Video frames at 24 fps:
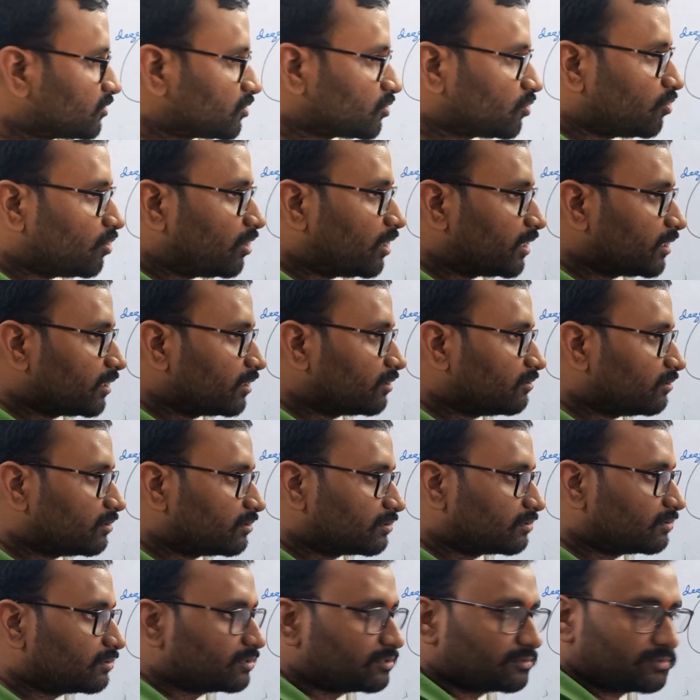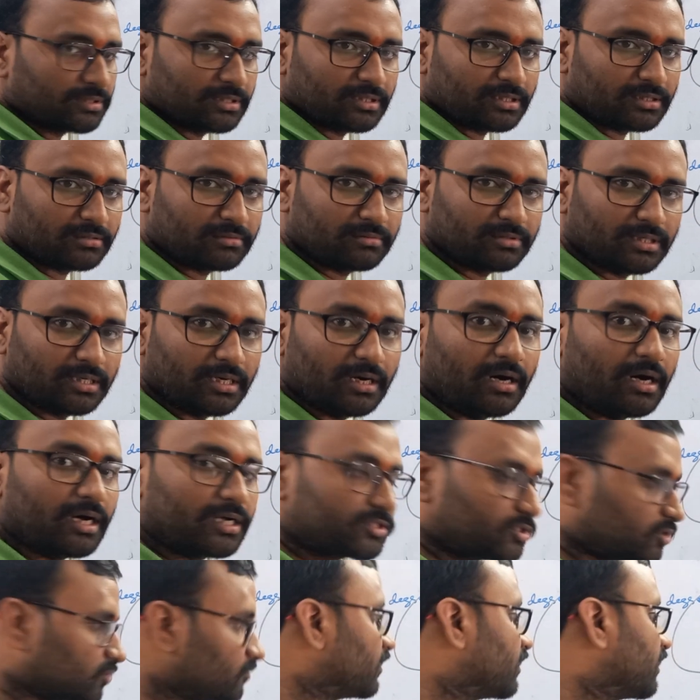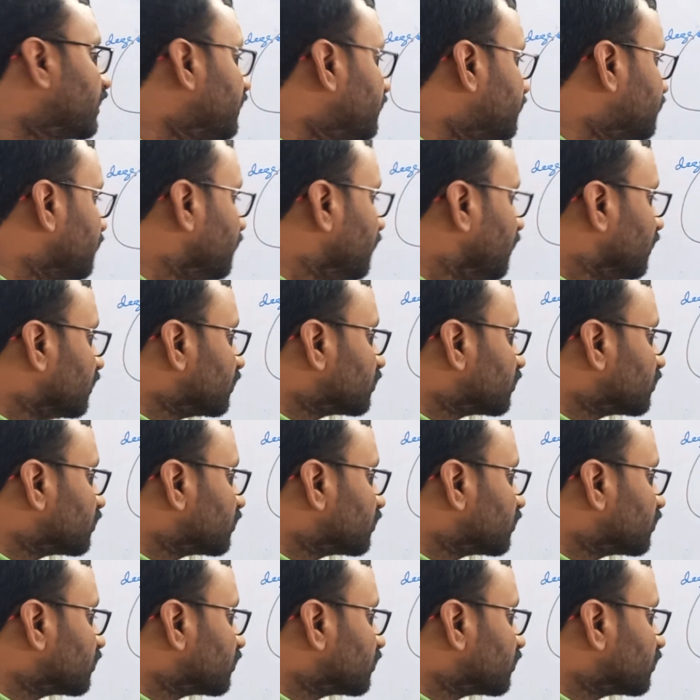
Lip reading: So r equal to root over that only, r square, right?